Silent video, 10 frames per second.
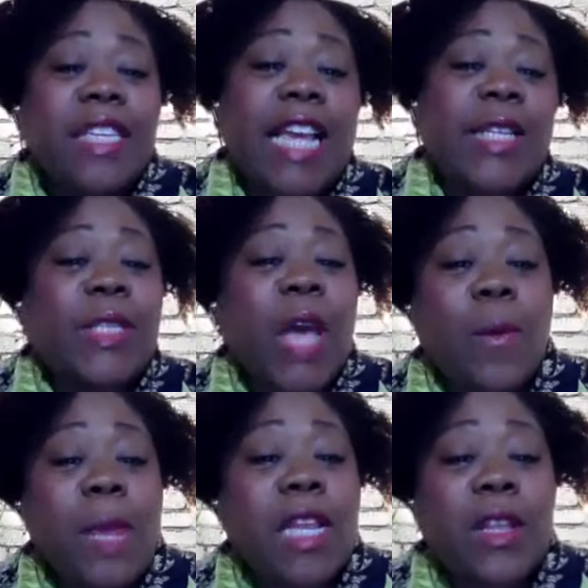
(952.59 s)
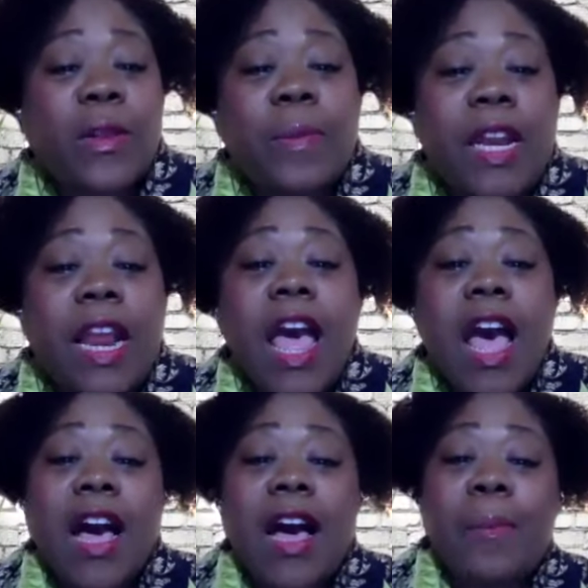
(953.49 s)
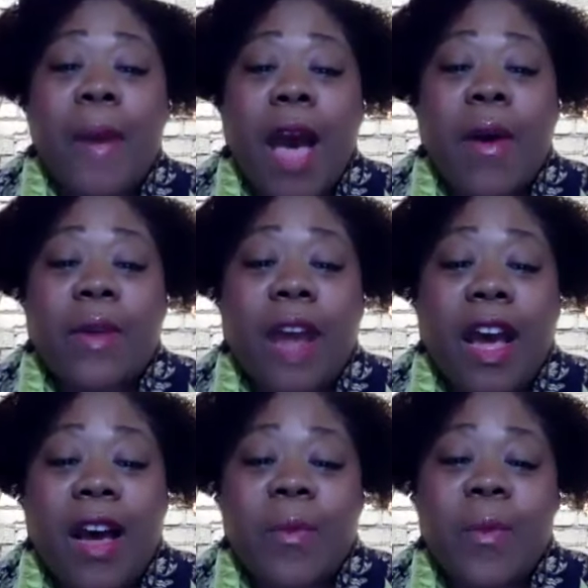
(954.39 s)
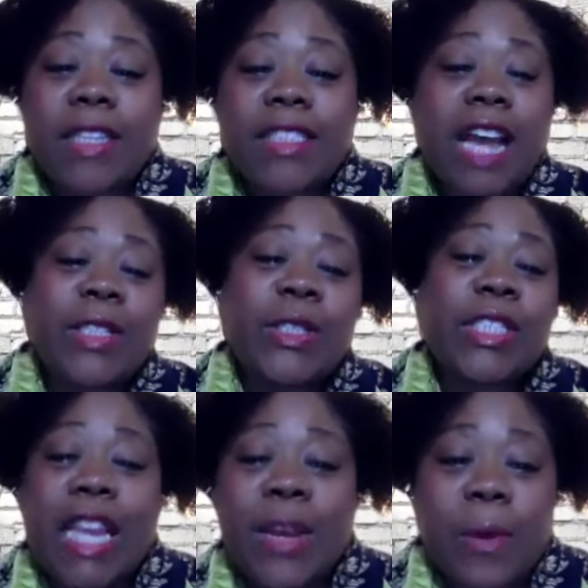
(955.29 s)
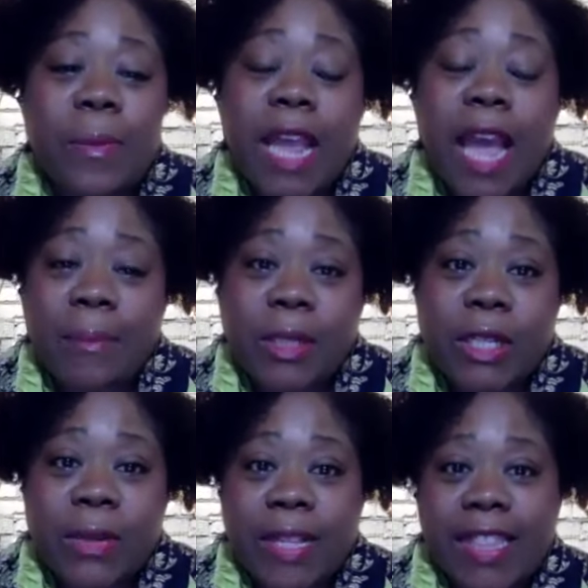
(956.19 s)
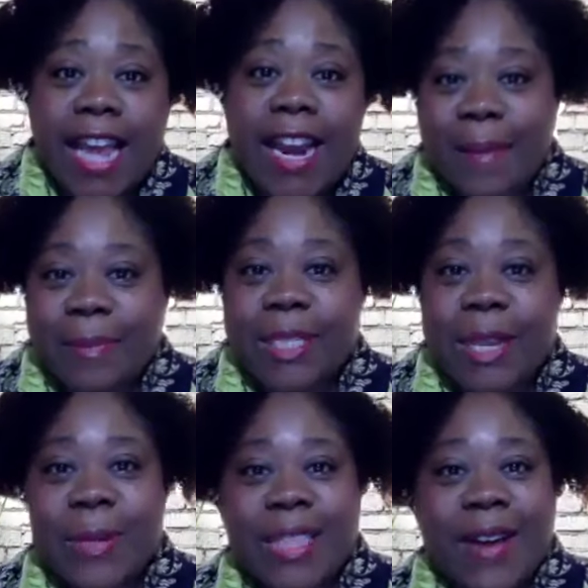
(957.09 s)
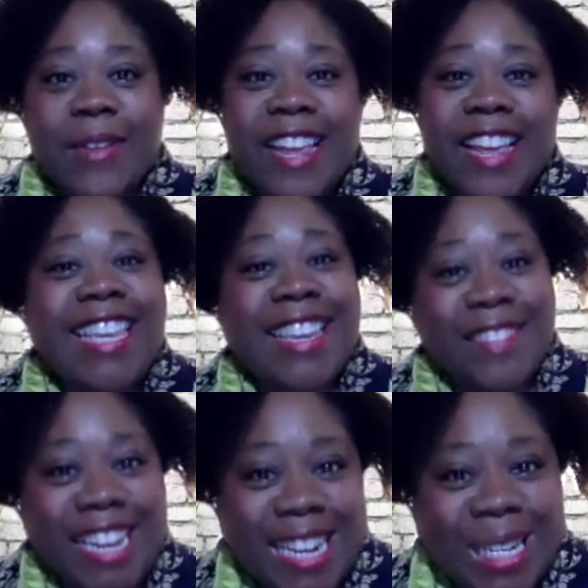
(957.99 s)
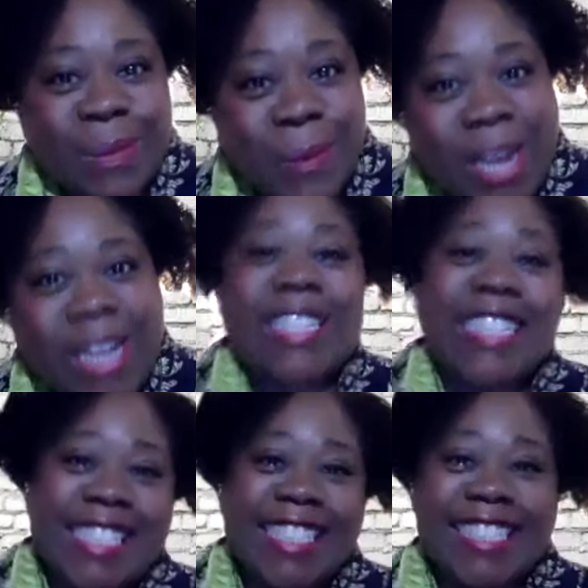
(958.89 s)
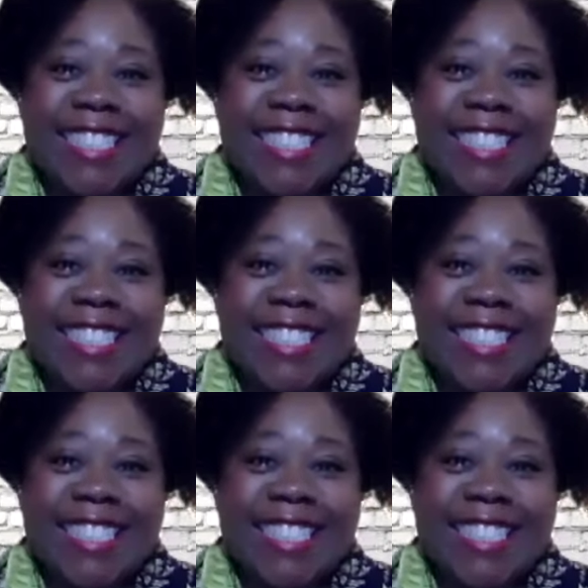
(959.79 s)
Can you tell me a little bit about what Dr. Singh will be up to in that episode without giving any spoilers?